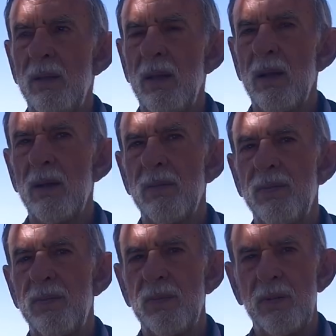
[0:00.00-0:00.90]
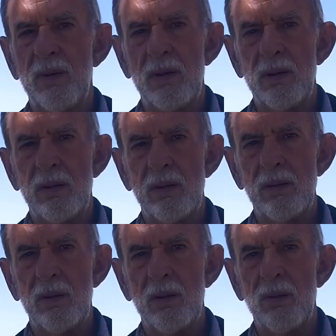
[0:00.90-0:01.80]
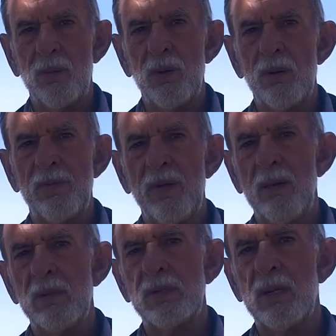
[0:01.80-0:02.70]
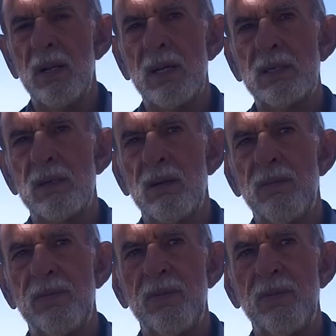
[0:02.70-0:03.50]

have a world-famous collection of